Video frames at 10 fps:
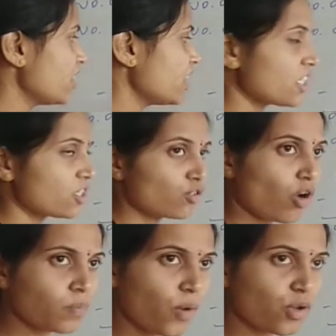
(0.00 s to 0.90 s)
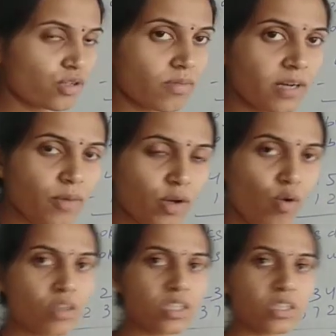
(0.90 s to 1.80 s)
it is not possible
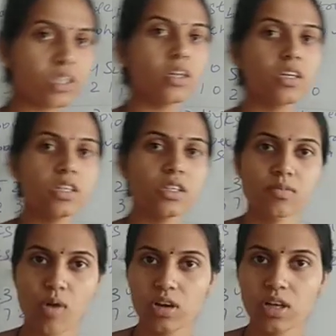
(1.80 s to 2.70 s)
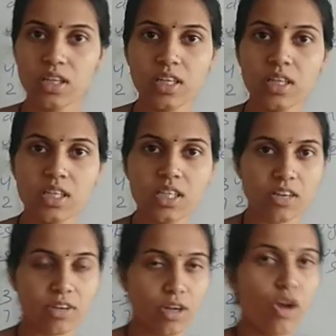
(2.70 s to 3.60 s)
because 3 is smaller than
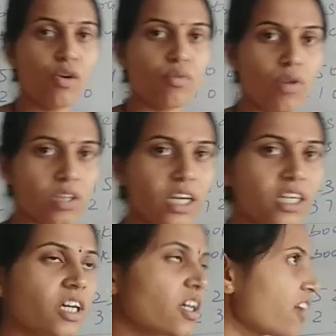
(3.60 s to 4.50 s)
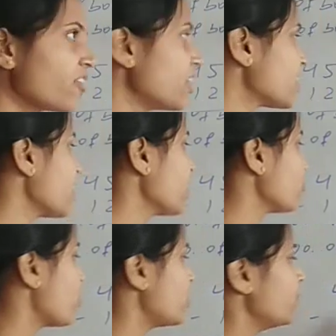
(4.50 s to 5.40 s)
7. For that, I will
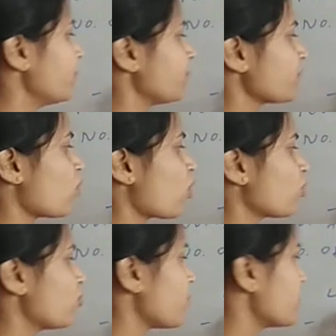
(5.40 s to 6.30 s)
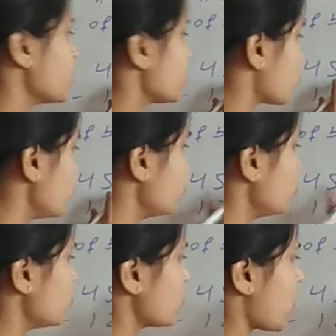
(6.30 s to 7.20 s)
take one, borrow from this
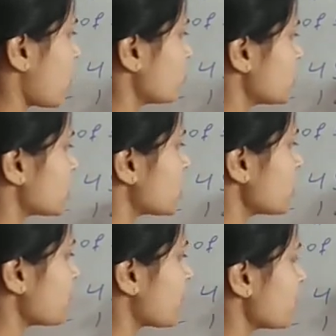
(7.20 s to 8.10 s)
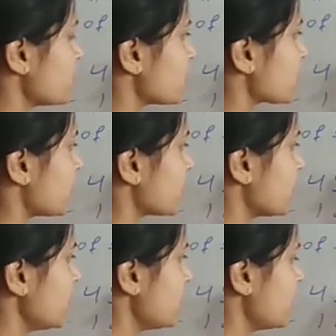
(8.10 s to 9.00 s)
2. Now this 3 becomes
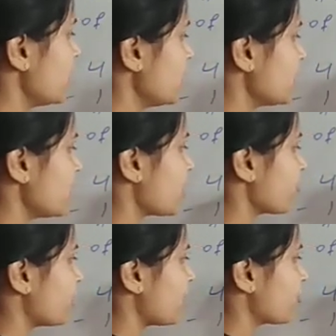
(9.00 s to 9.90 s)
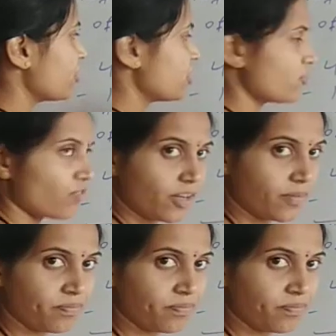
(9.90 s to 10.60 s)
13. Here we left with 1.